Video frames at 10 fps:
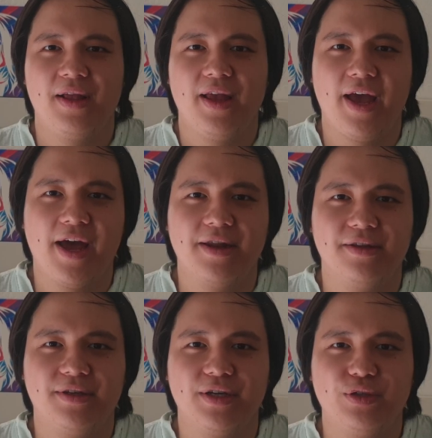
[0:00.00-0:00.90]
And
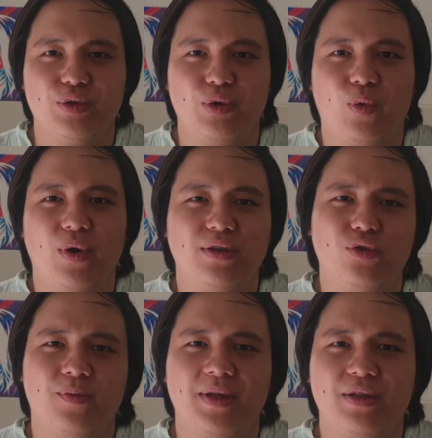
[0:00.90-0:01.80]
in case you don't know what the
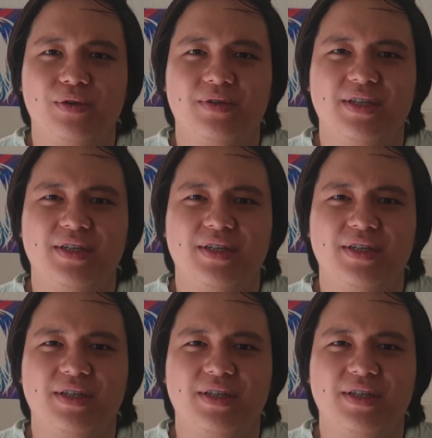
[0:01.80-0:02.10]
tomatillo